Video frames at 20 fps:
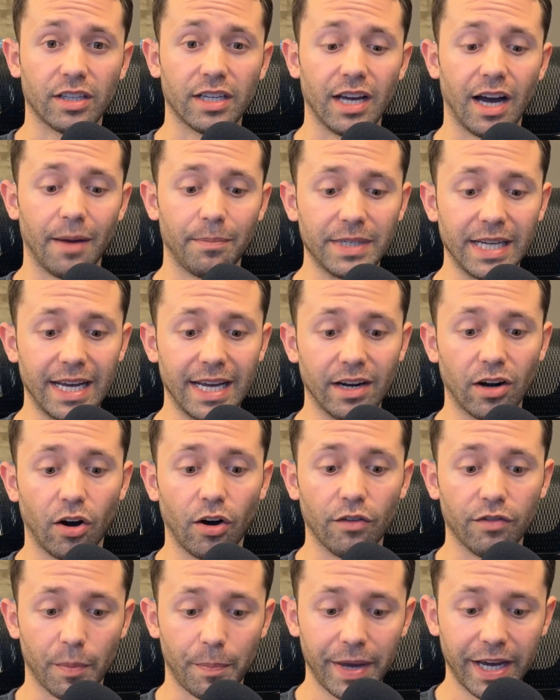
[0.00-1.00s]
update all
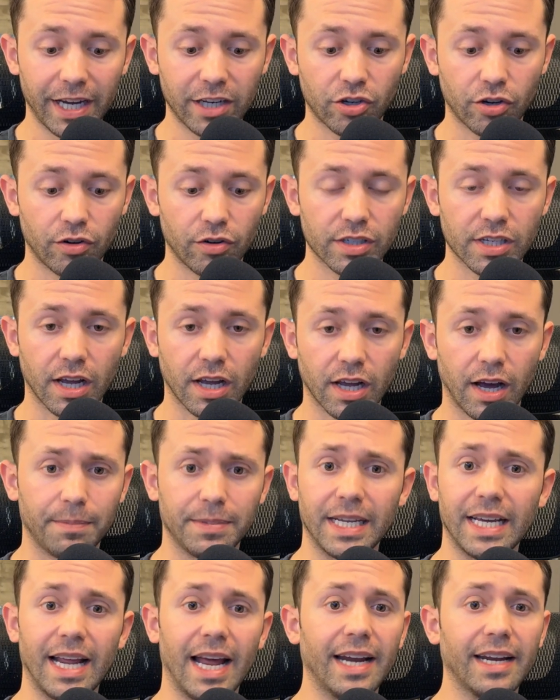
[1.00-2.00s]
of the pictures,
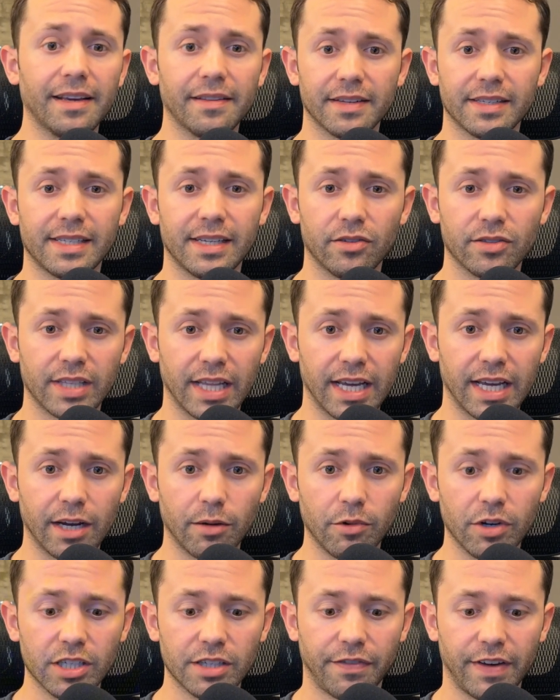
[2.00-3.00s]
update any of the sales
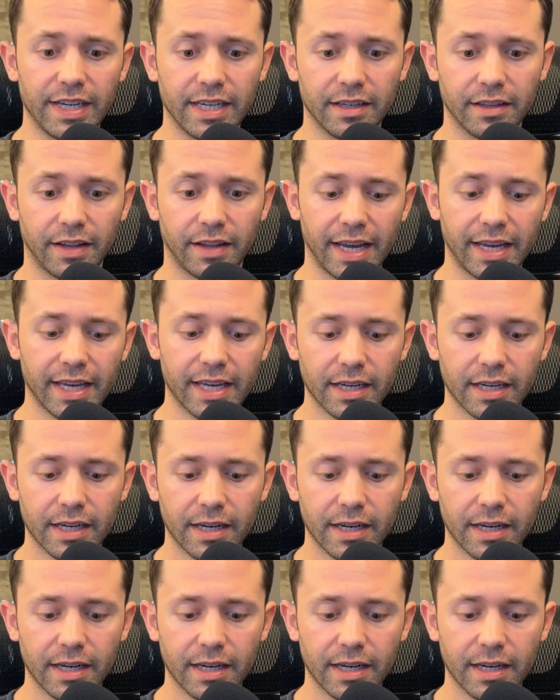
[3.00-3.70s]
language if I didn't like it.